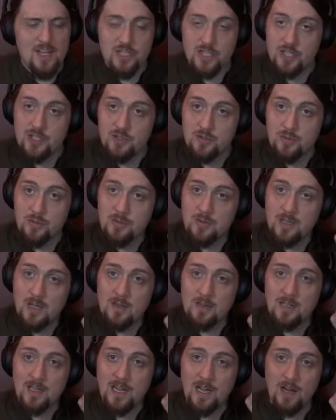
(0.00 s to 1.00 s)
she drew it
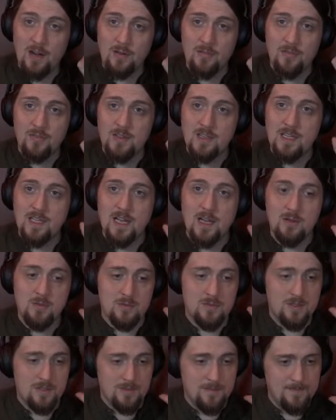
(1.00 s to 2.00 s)
out carefully
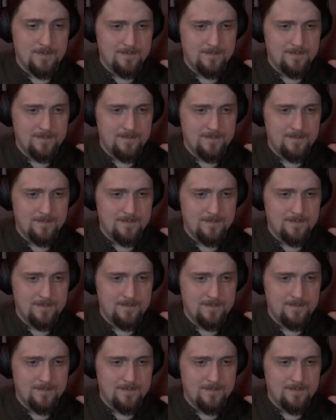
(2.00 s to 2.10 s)
out.